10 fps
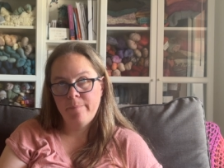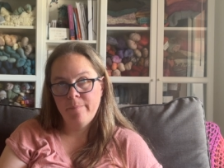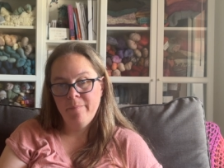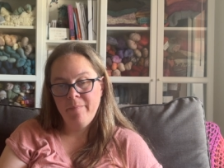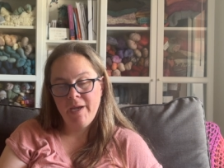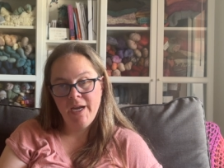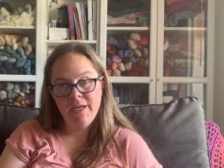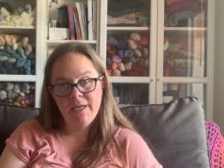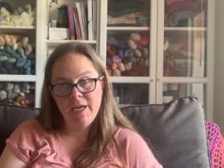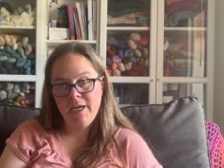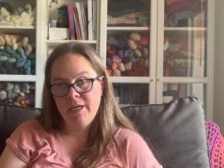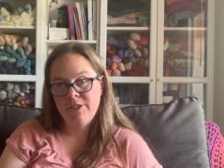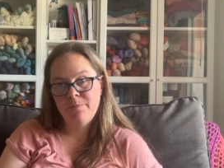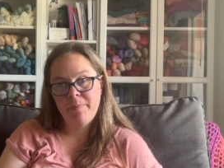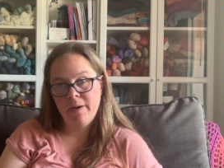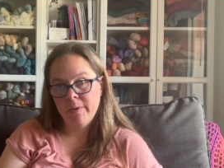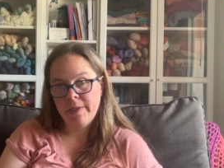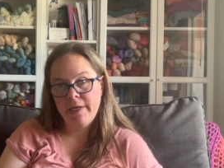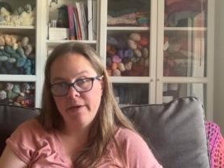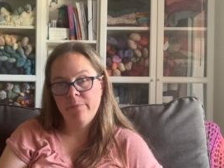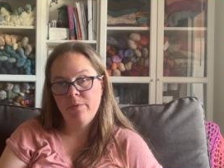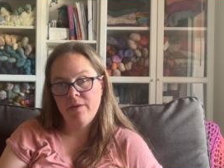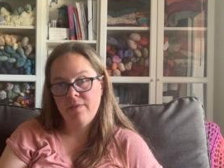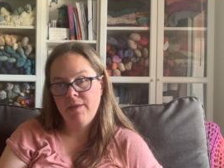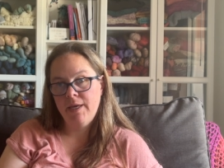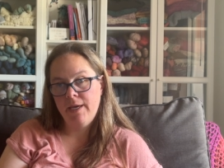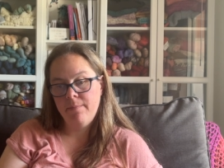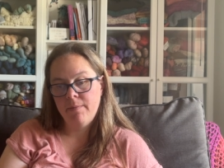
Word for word: made gauge barely with the eight